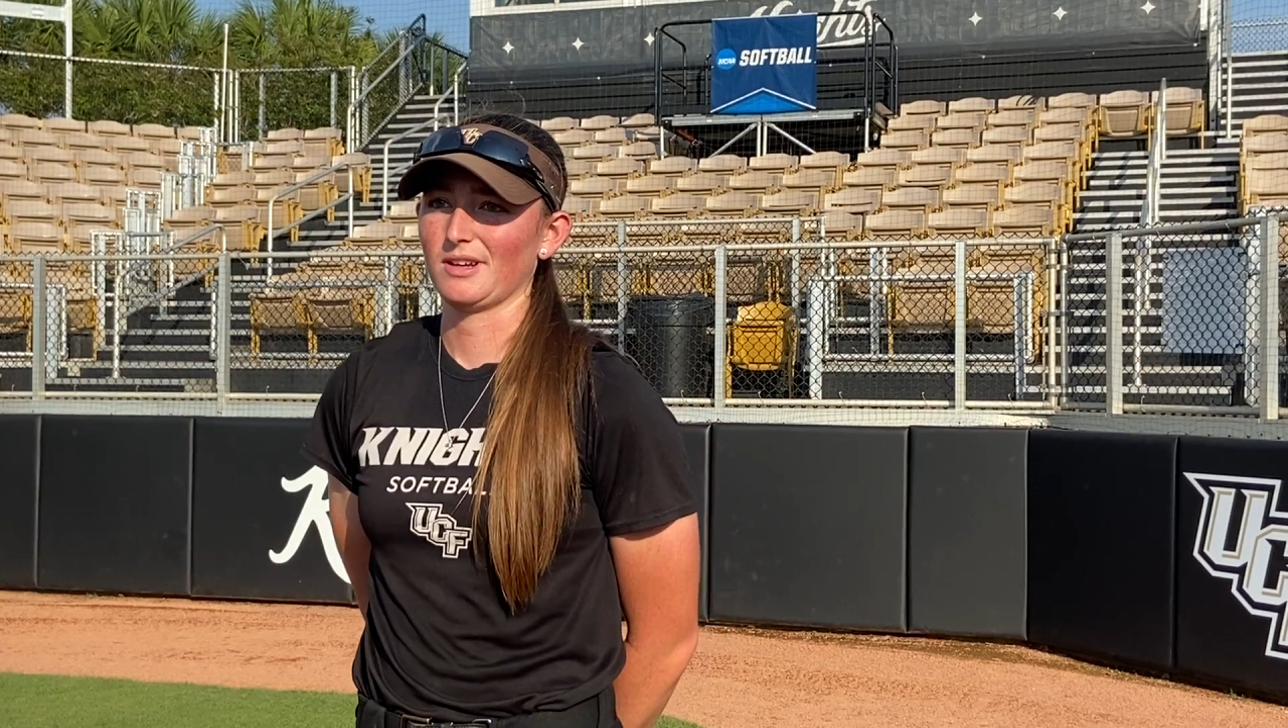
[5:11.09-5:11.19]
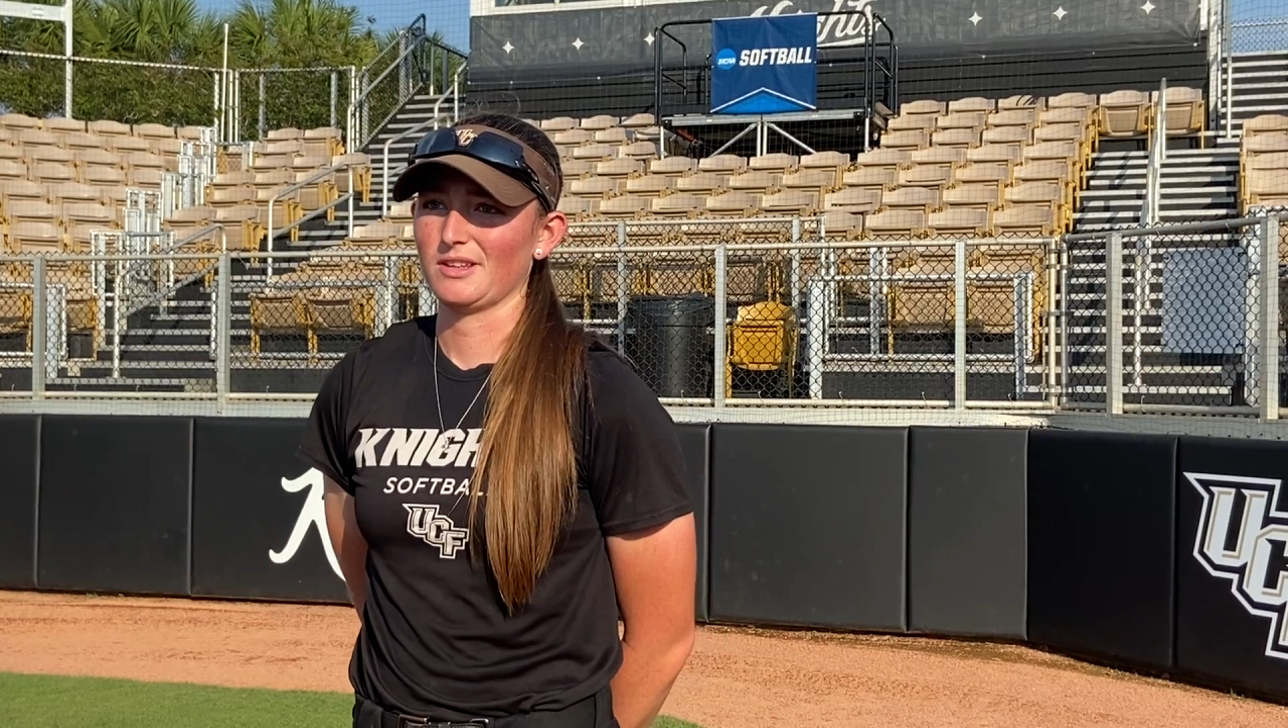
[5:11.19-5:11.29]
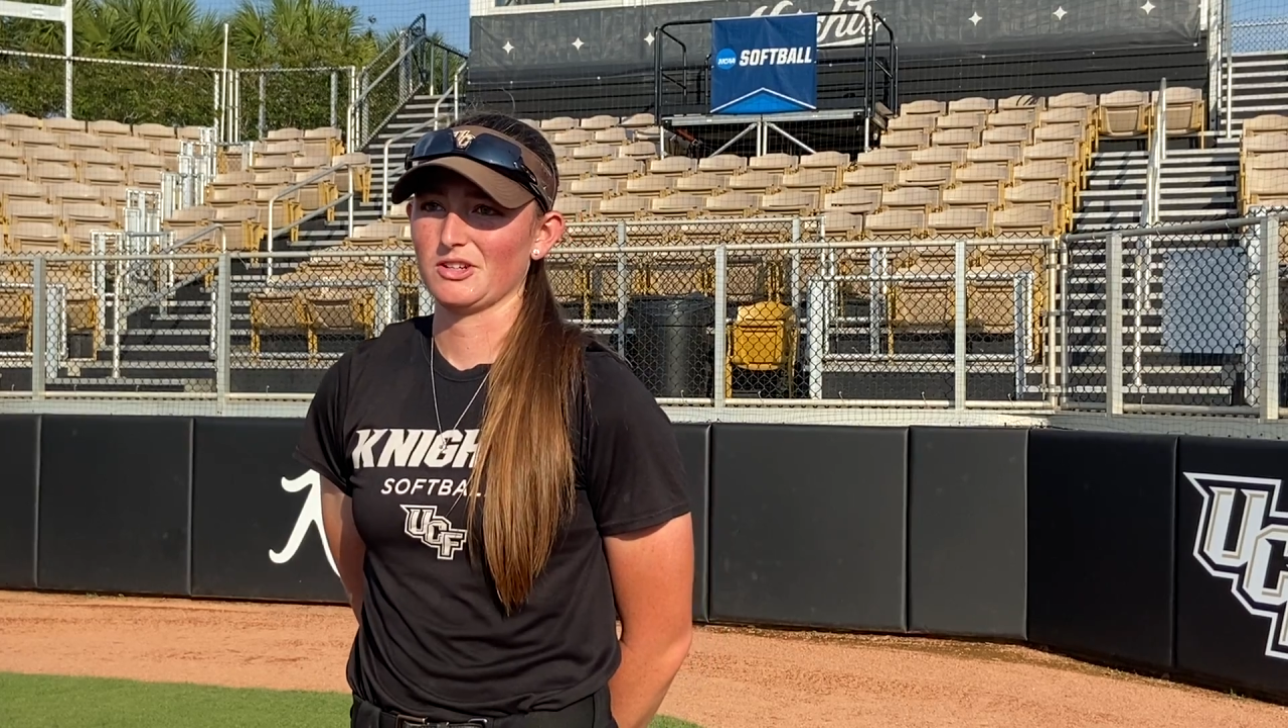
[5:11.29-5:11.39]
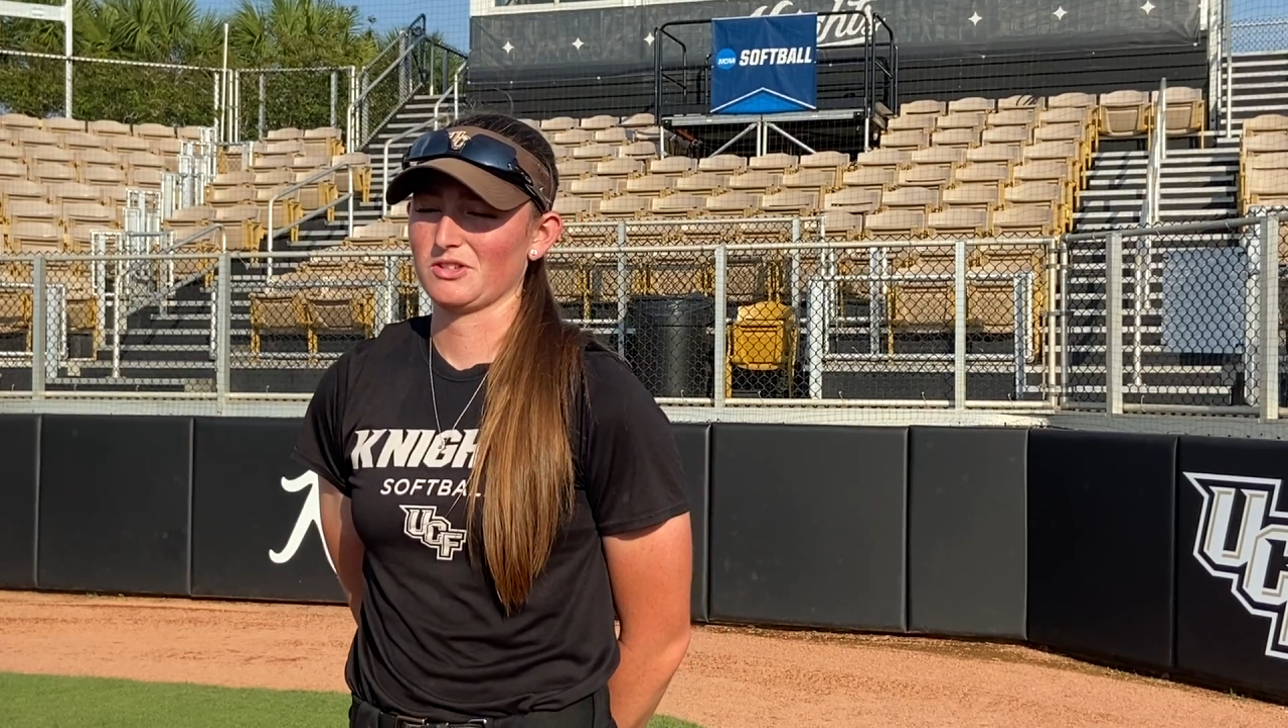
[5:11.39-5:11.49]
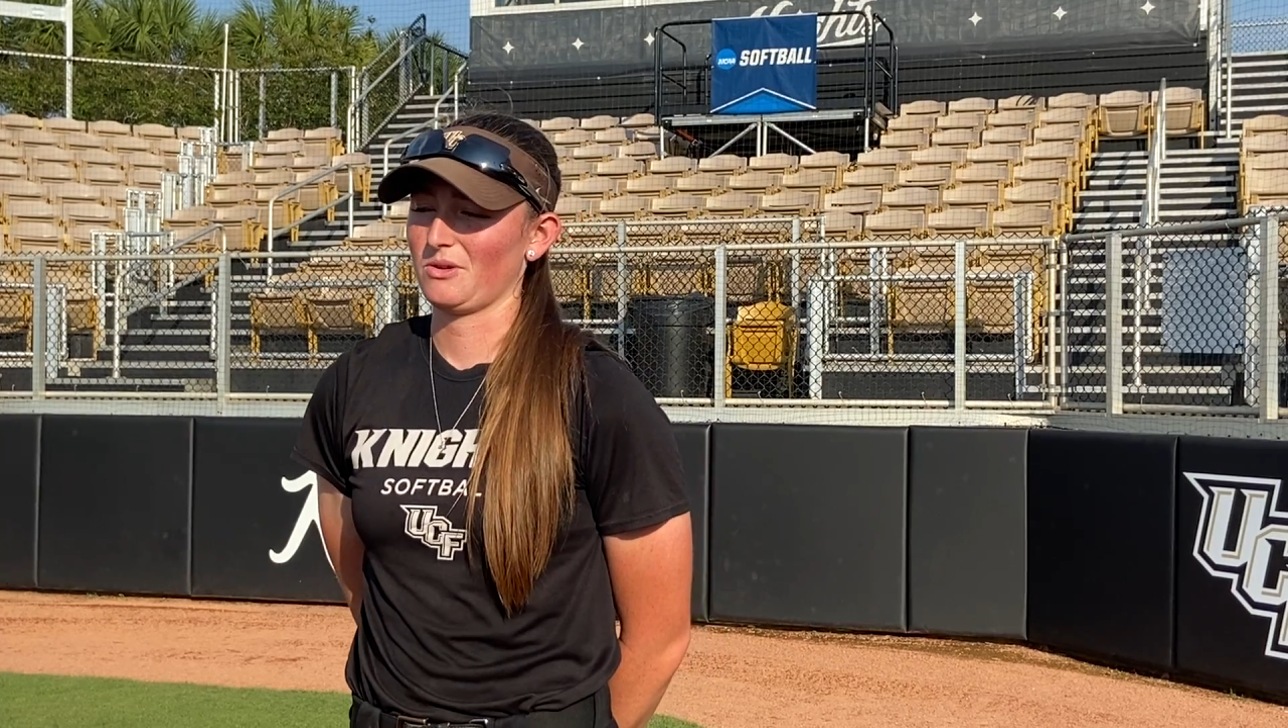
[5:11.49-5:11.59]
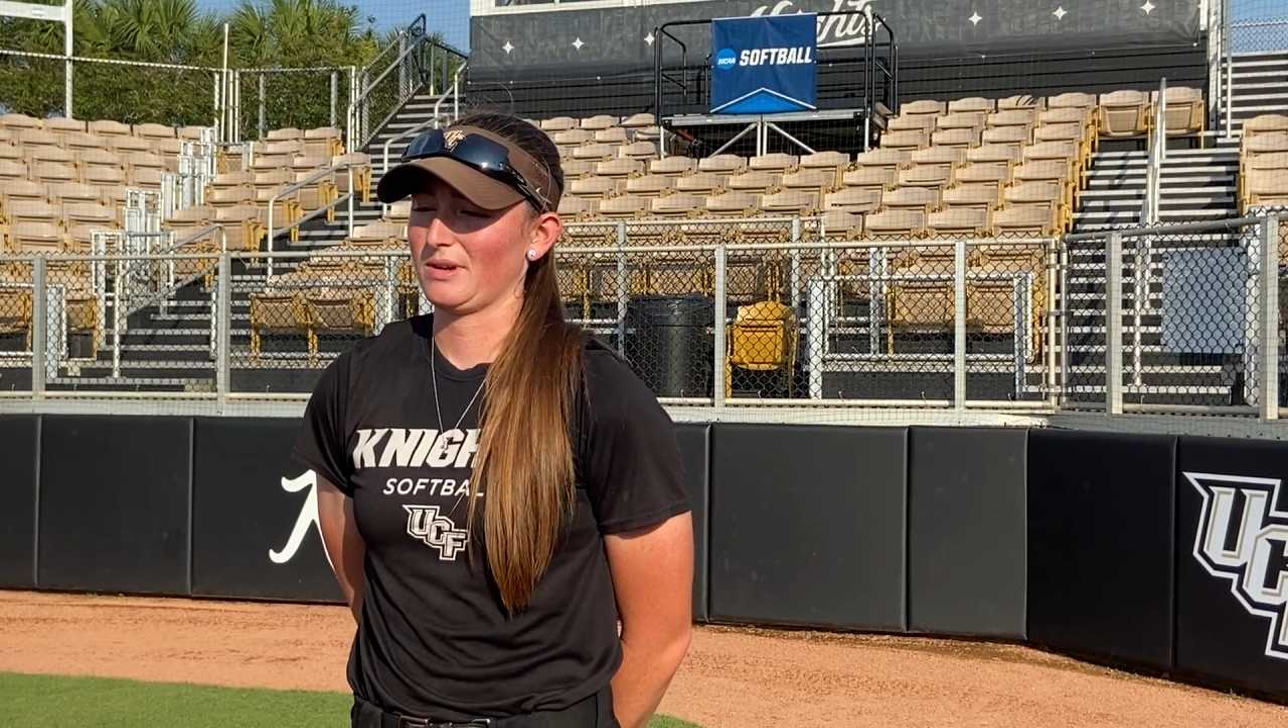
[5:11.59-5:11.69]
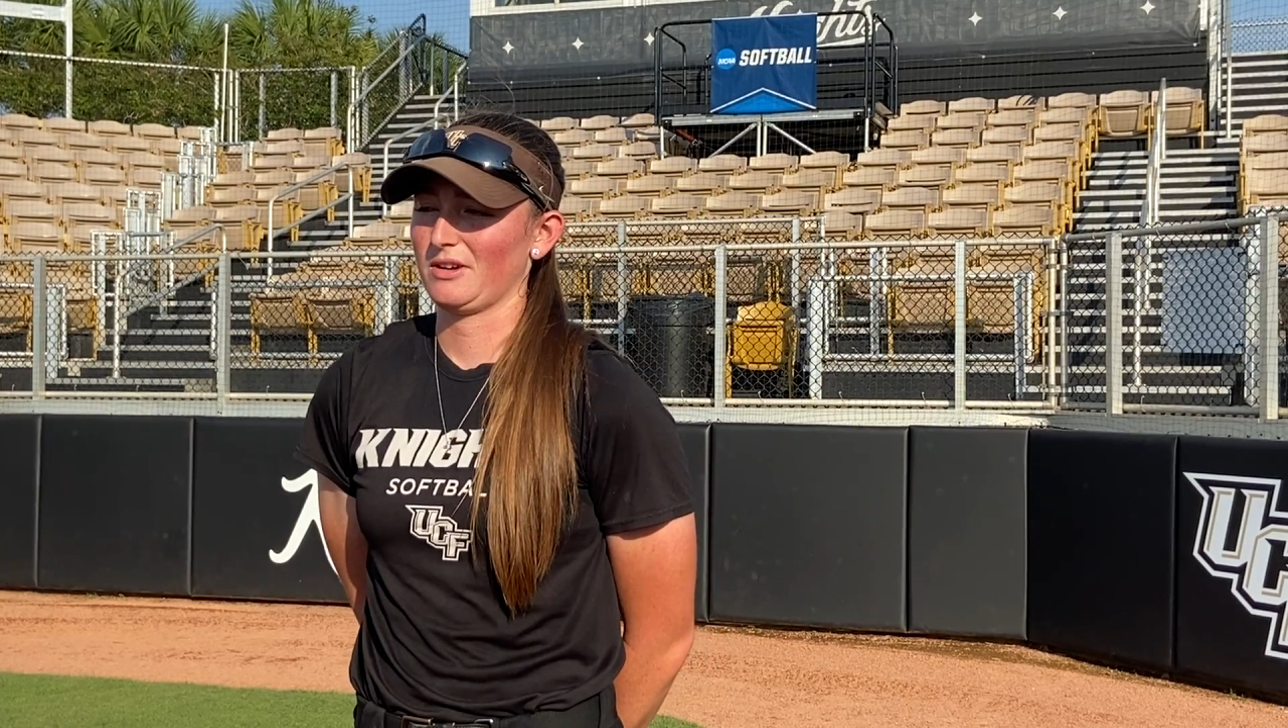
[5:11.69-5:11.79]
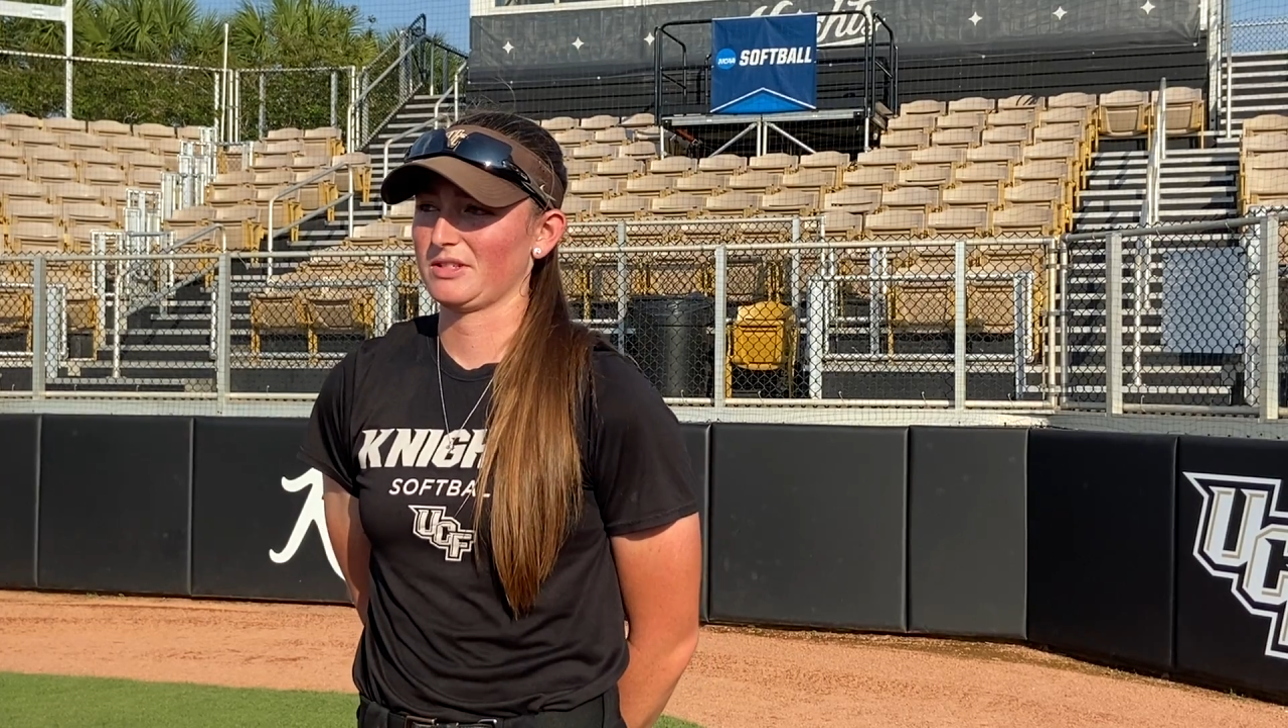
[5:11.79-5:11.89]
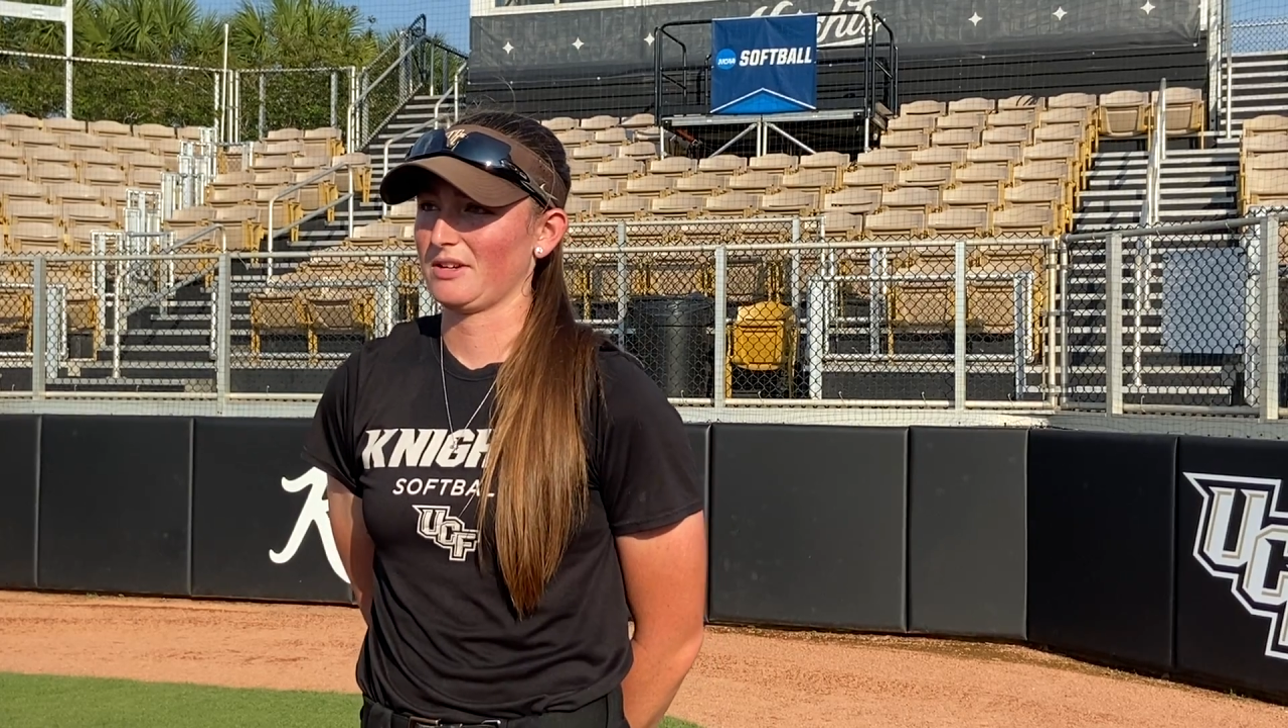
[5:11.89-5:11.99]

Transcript: There's nowhere else